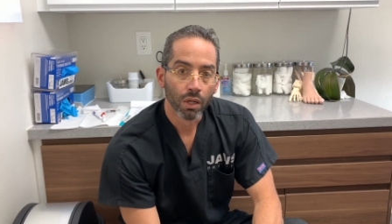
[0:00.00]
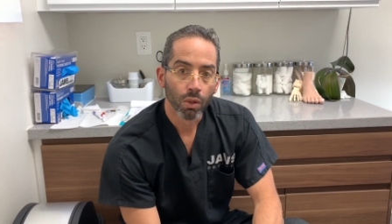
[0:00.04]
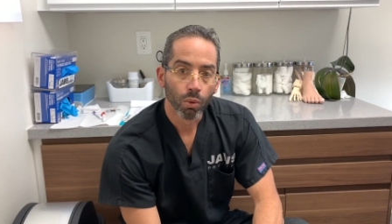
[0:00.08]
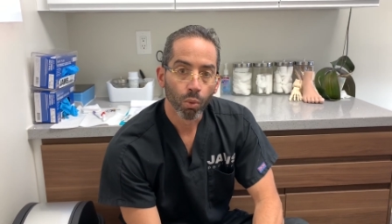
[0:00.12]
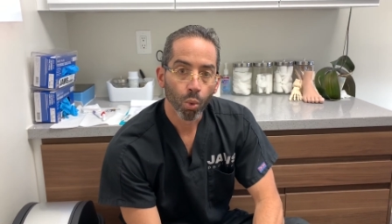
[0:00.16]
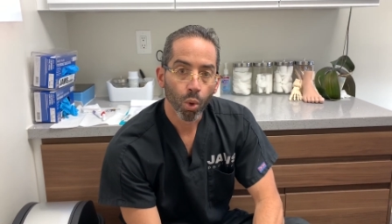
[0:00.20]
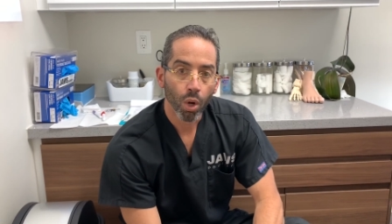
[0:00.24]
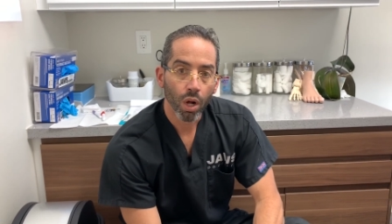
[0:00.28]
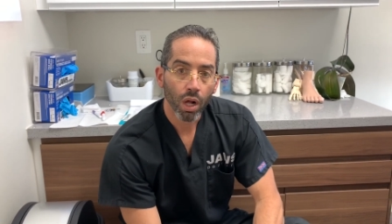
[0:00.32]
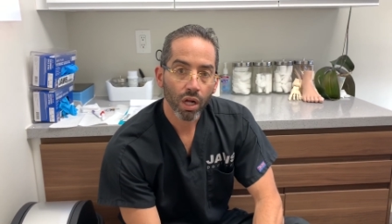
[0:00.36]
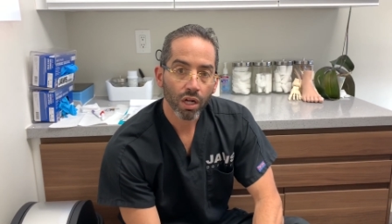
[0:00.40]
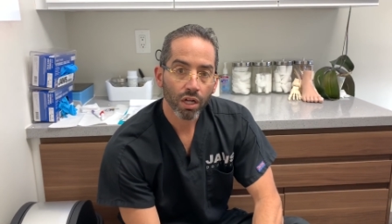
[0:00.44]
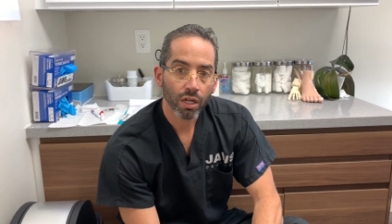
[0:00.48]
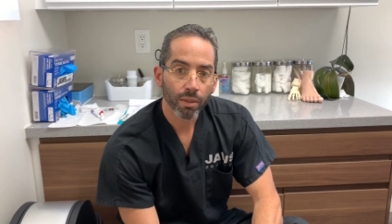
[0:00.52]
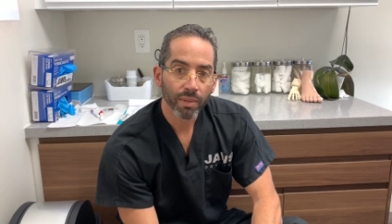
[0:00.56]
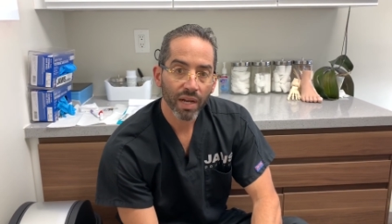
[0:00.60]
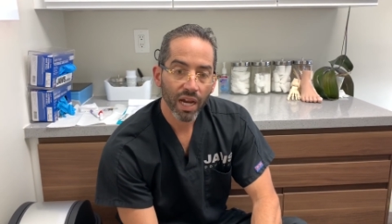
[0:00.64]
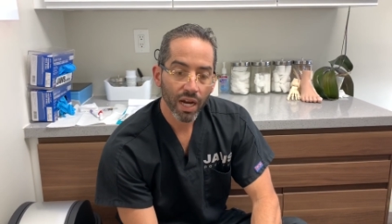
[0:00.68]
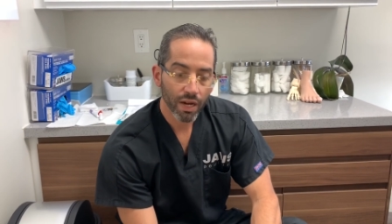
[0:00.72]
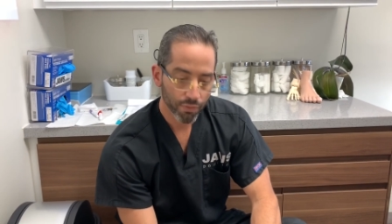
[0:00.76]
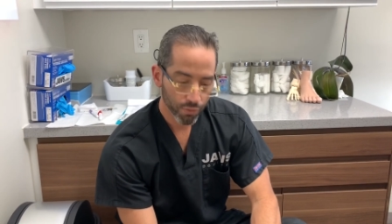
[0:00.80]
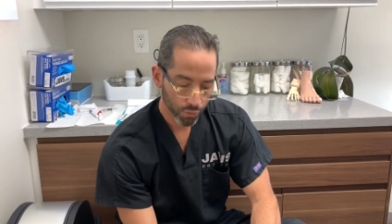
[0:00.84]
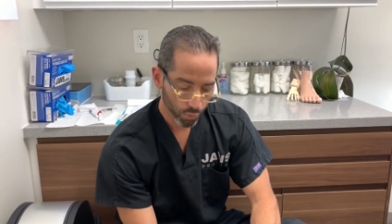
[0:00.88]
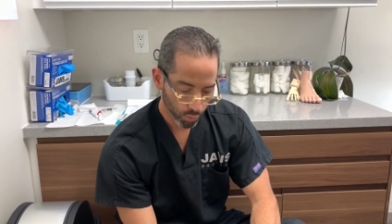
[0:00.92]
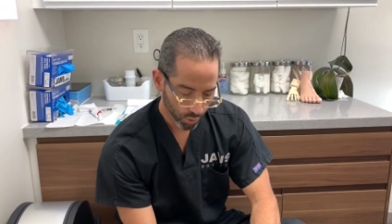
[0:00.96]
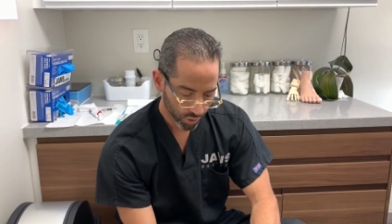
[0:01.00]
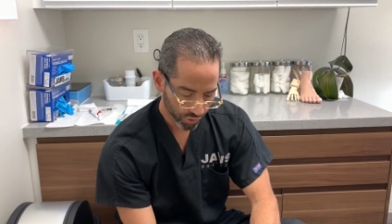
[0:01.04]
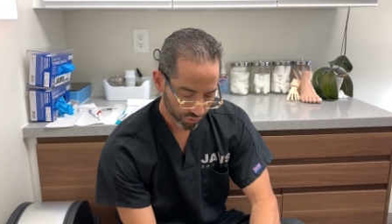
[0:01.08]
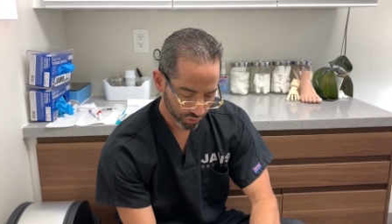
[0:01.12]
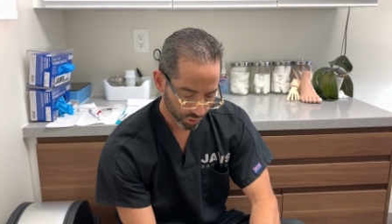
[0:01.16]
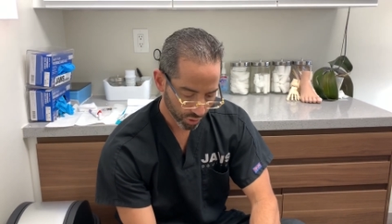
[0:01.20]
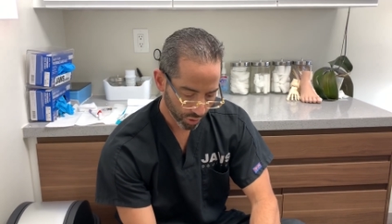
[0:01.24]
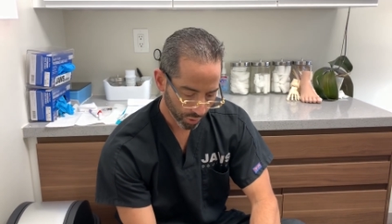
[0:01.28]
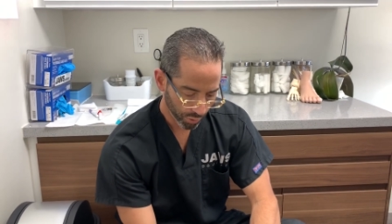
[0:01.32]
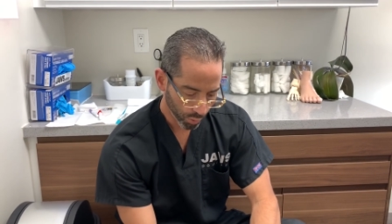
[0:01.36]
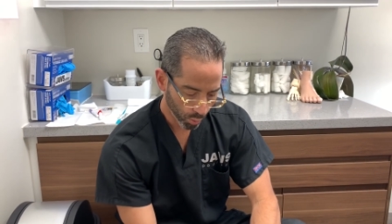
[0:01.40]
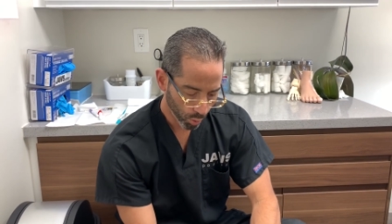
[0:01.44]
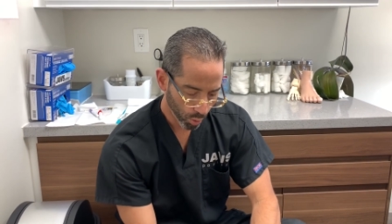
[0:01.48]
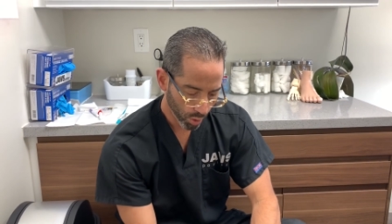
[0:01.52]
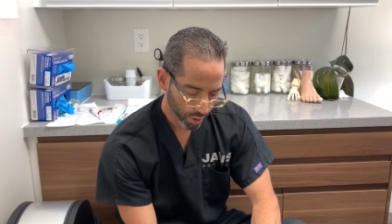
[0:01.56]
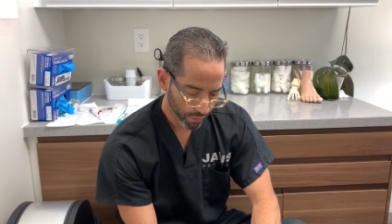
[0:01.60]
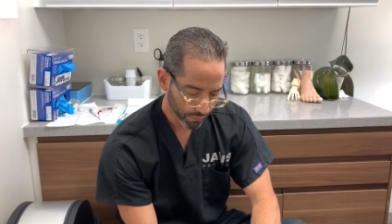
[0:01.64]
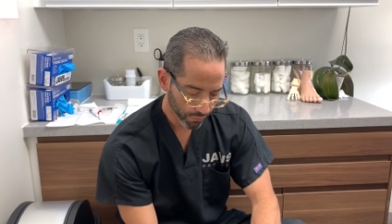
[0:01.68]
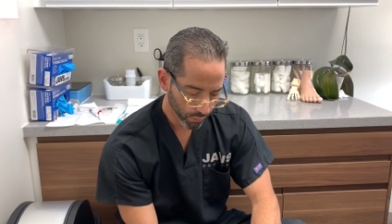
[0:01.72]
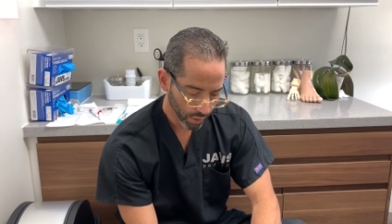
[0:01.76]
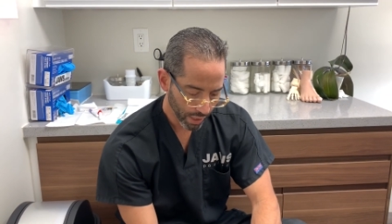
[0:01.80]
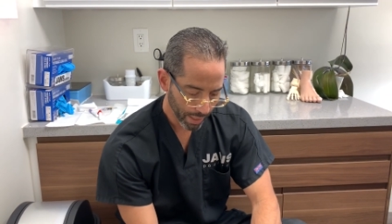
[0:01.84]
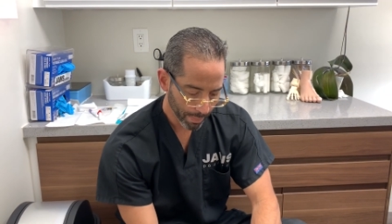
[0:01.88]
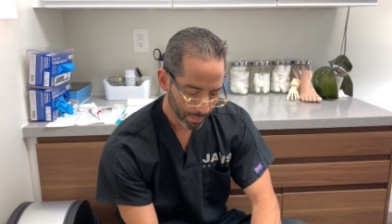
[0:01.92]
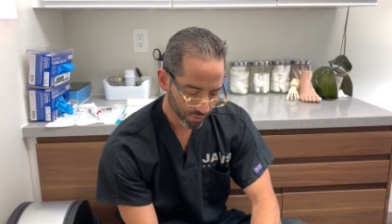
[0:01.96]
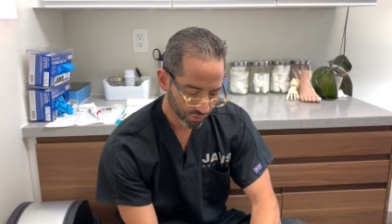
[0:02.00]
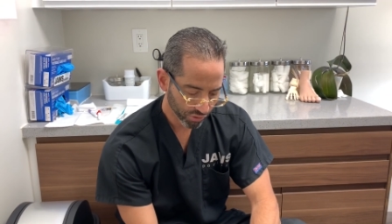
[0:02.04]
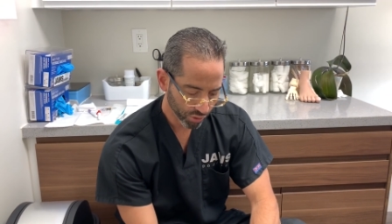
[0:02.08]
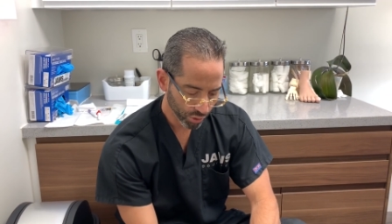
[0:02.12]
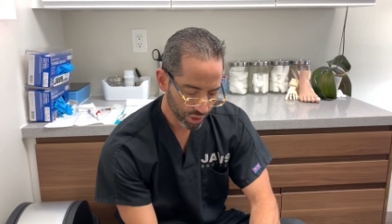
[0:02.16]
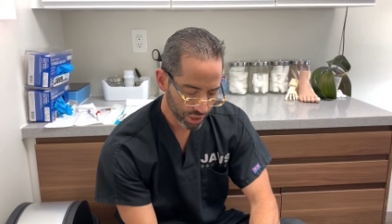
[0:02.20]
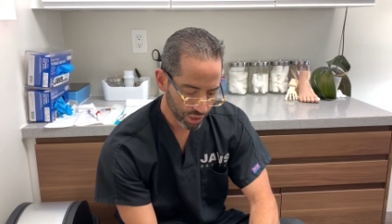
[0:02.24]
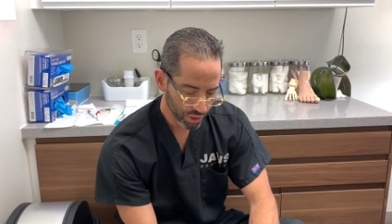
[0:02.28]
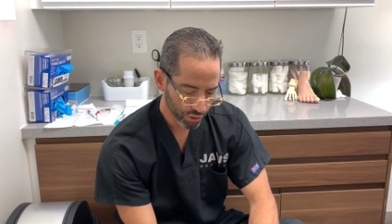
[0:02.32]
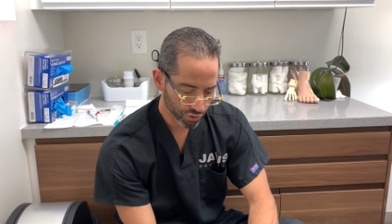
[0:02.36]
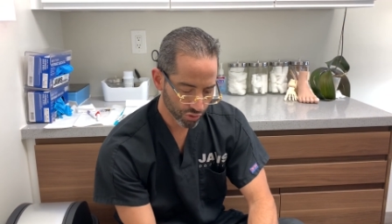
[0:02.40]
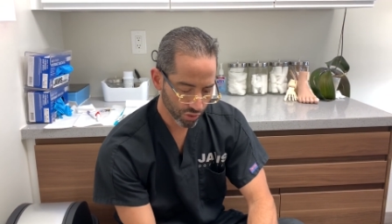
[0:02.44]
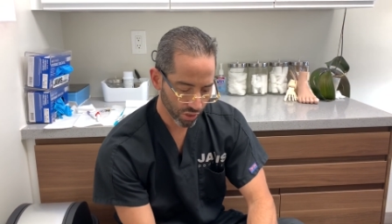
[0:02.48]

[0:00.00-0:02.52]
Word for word: Welcome everyone to another wonderful episode here,